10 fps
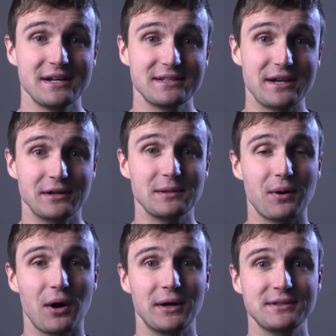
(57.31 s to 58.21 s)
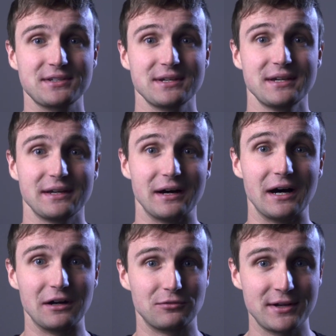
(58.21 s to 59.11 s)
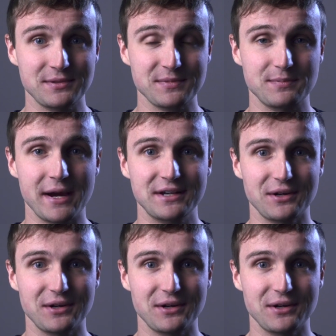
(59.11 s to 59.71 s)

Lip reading: tear it apart, run some specs